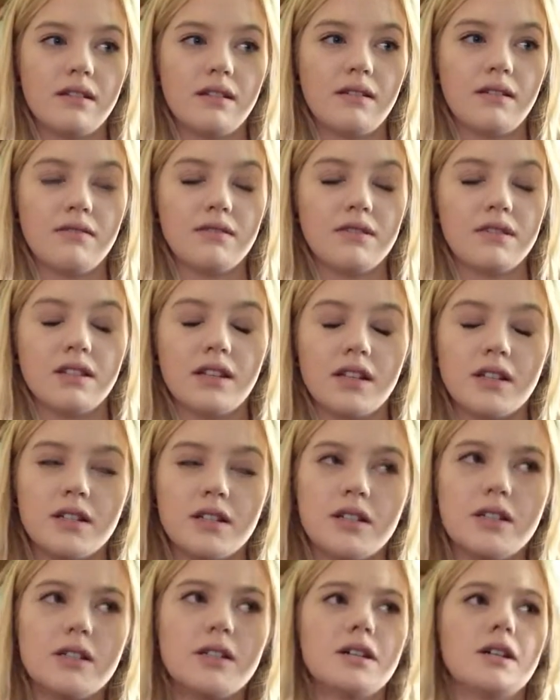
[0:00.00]
I was like,
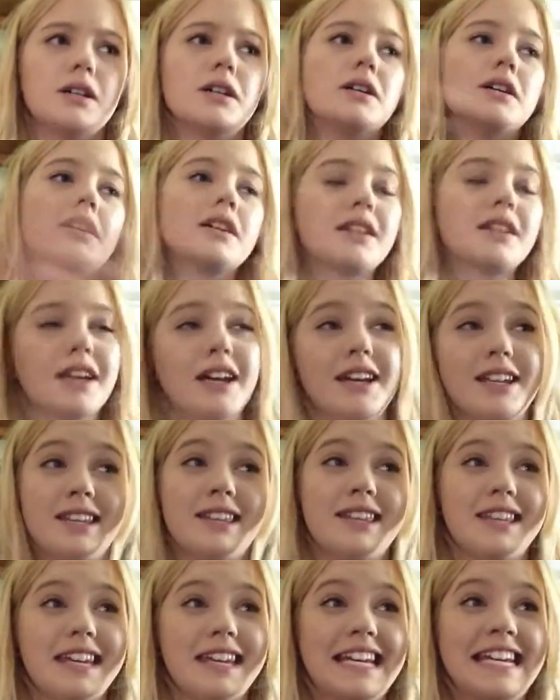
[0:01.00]
ugh, kind
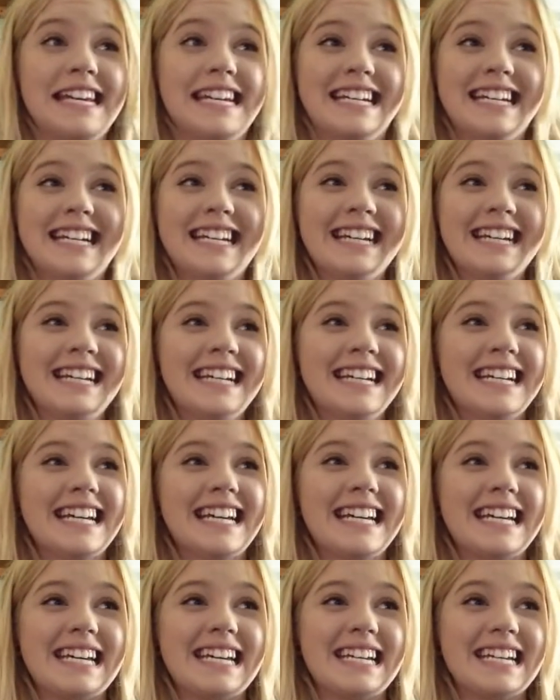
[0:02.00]
of thing.
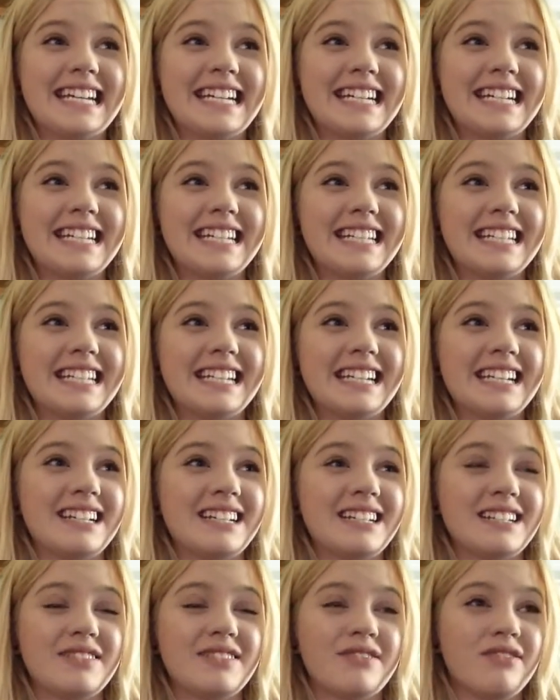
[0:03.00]
And I
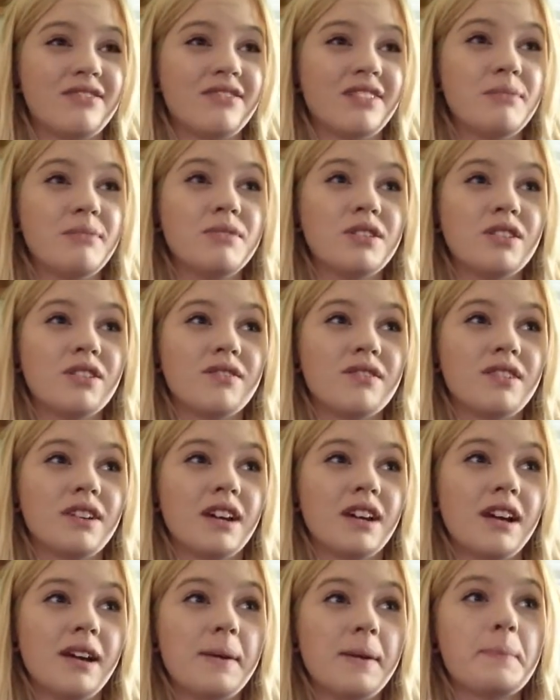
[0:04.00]
just flipped
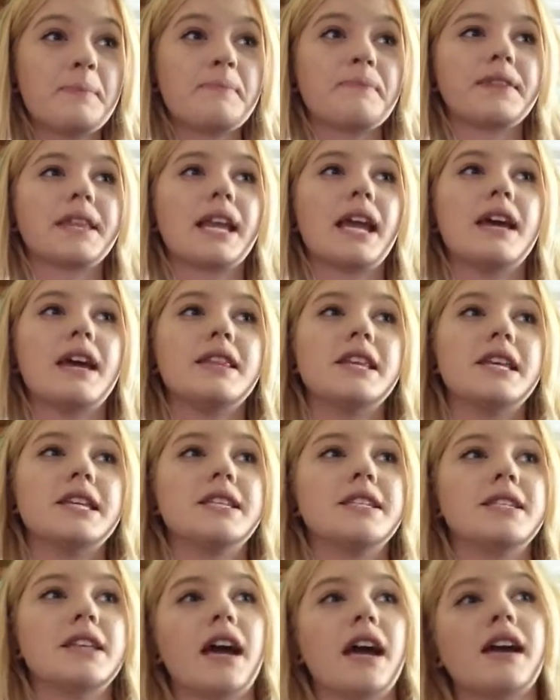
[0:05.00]
over, and the
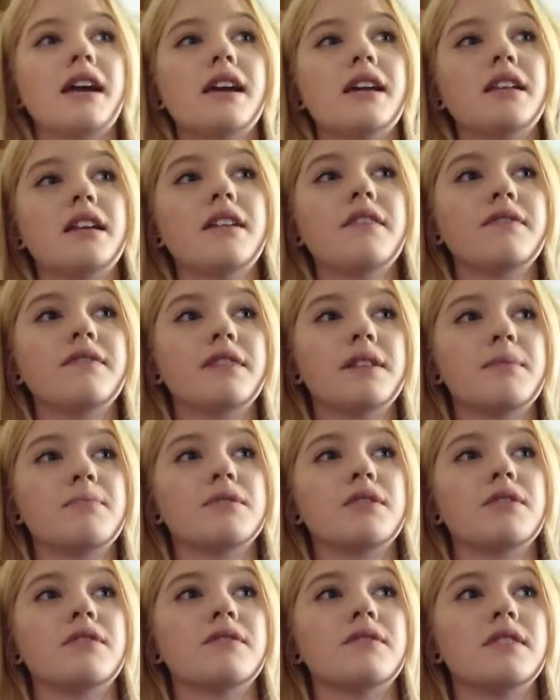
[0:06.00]
second I
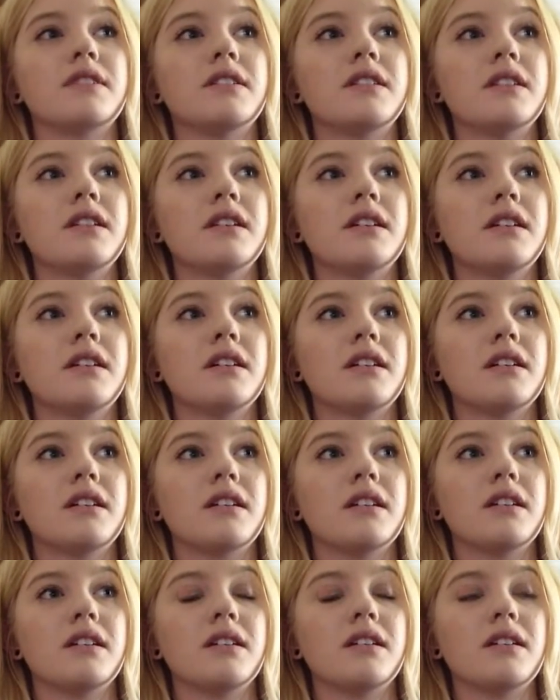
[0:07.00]
flipped over,
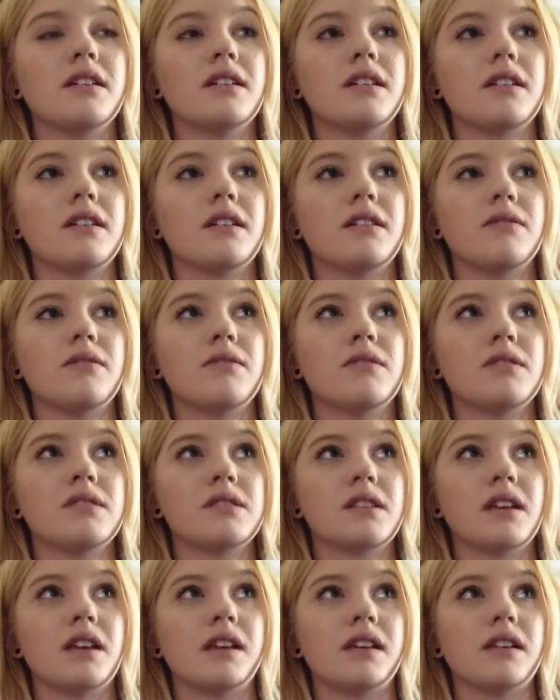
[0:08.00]
it
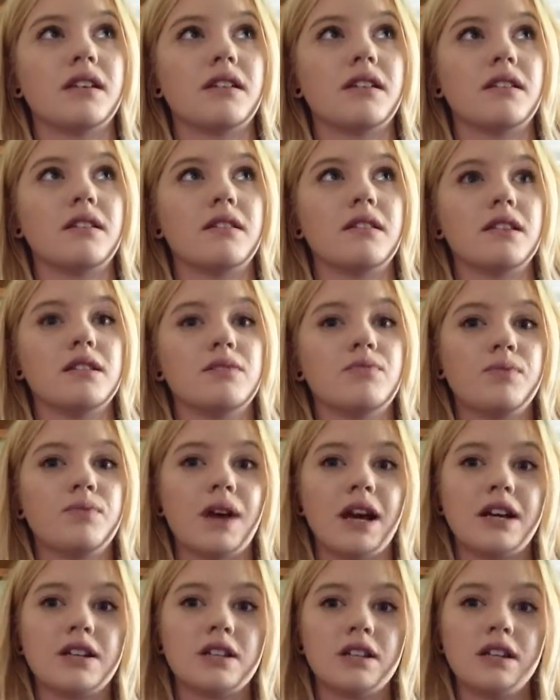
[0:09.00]
was like this
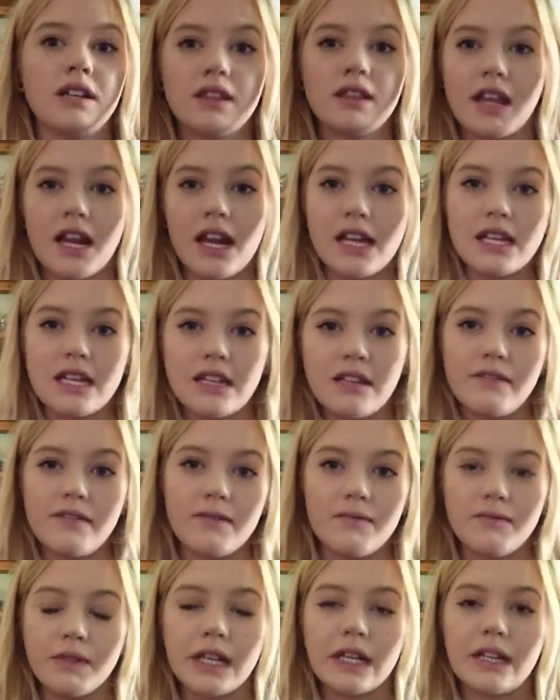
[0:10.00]
pressure that I didn't
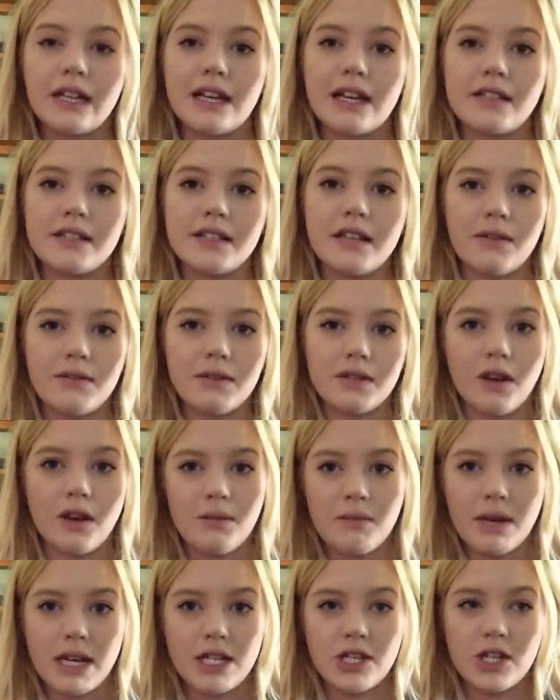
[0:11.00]
even realize that was
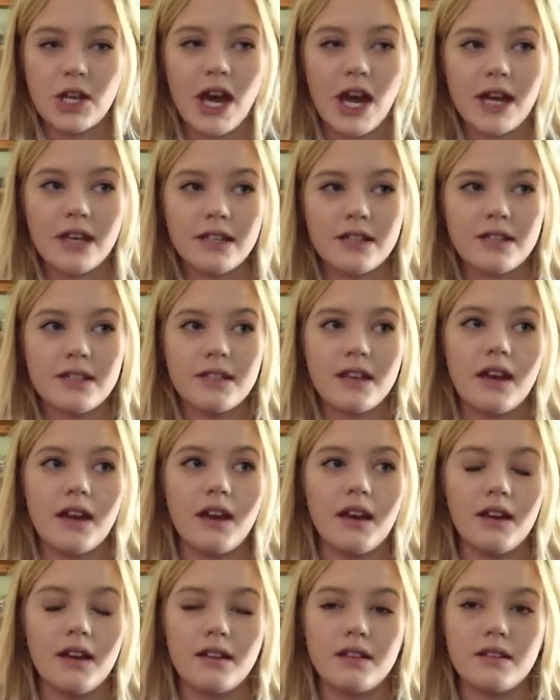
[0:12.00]
on my chest
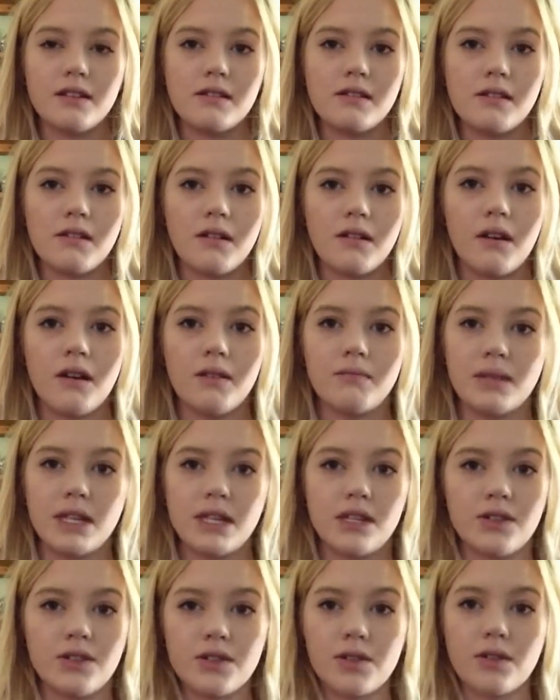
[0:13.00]
and on
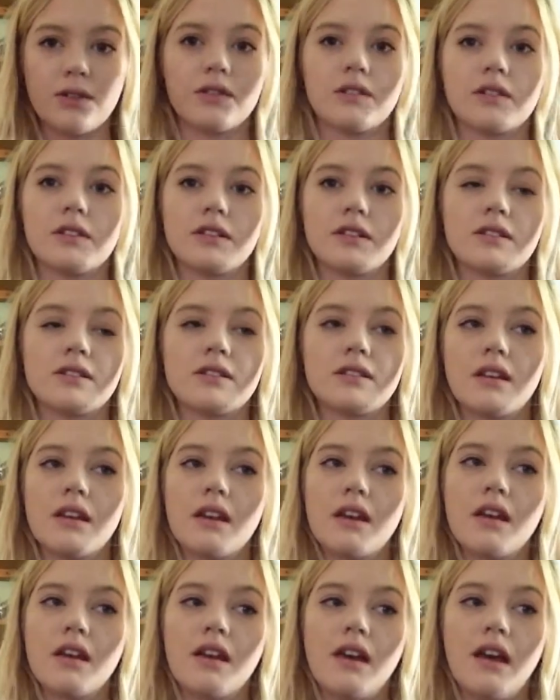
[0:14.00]
my shoulders
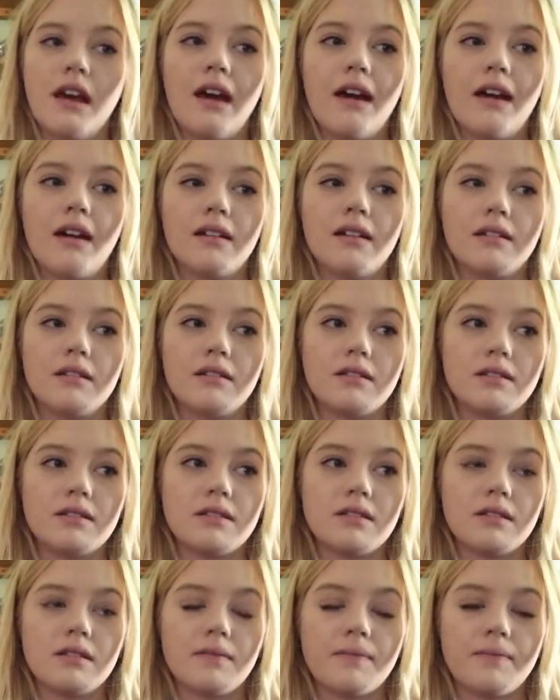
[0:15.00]
and